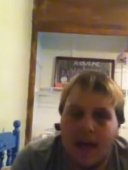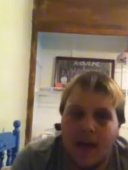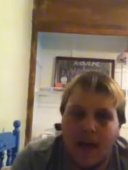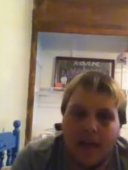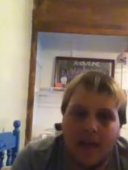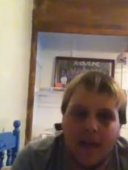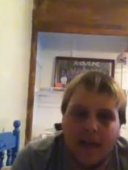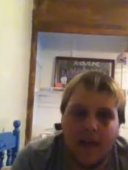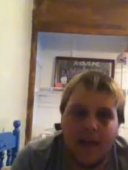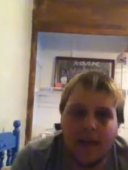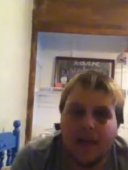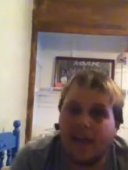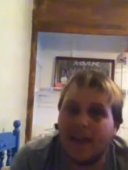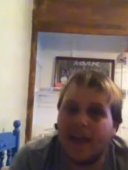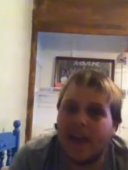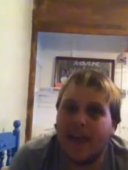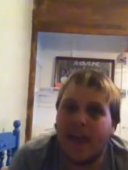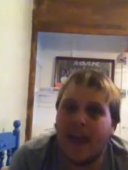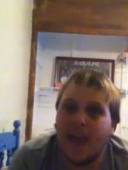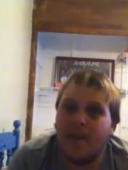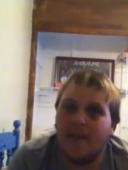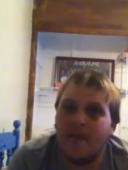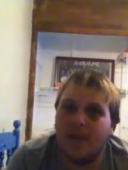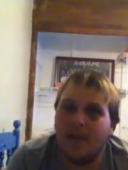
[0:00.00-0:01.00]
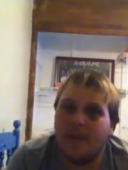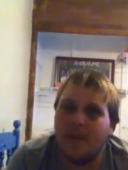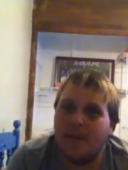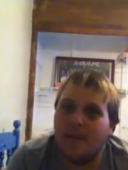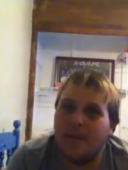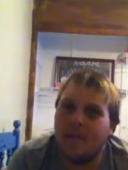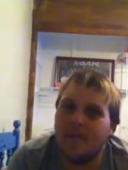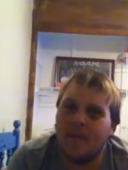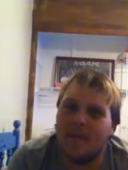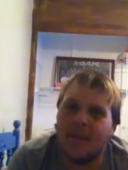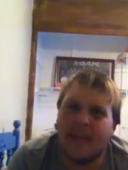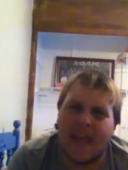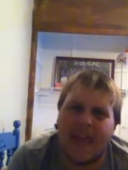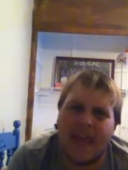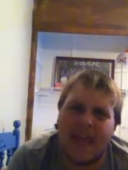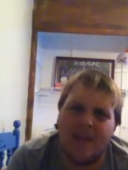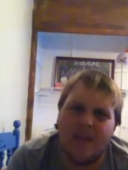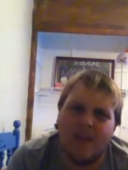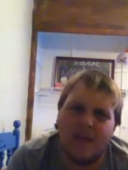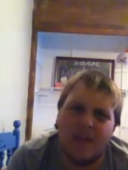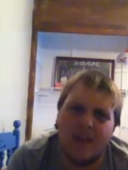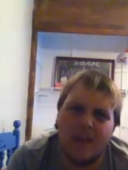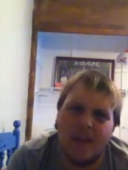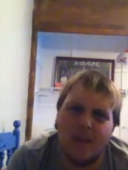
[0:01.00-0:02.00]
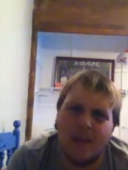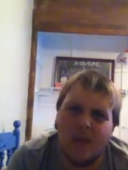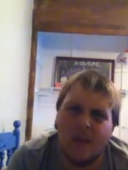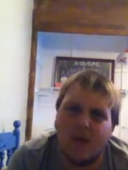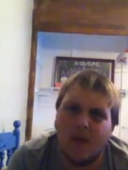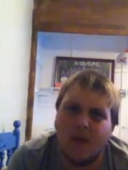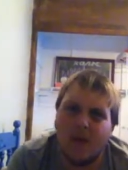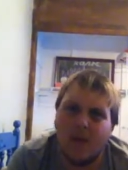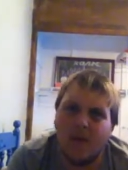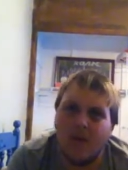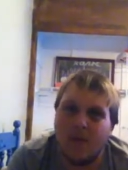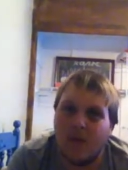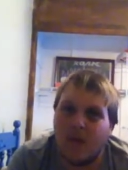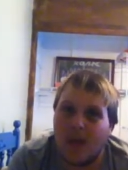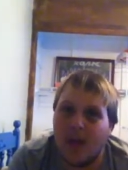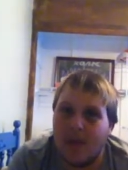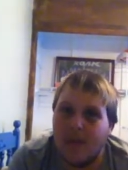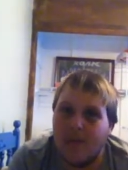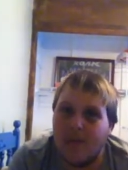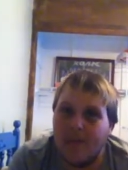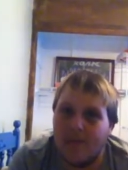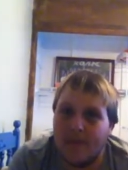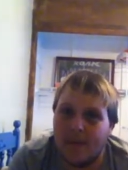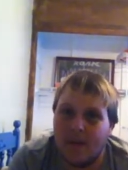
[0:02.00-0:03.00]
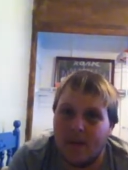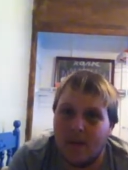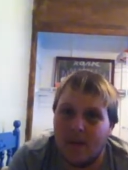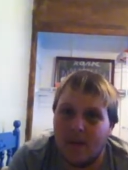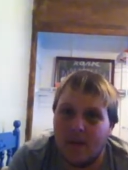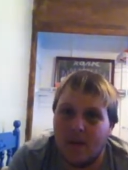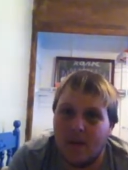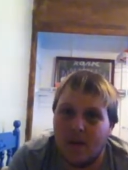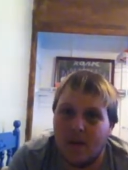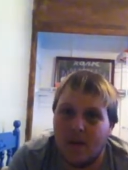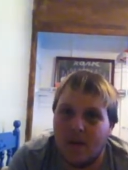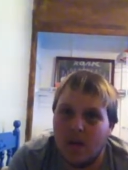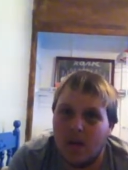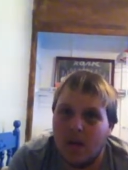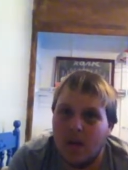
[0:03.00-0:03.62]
I think like every, maybe like every other time I've been there,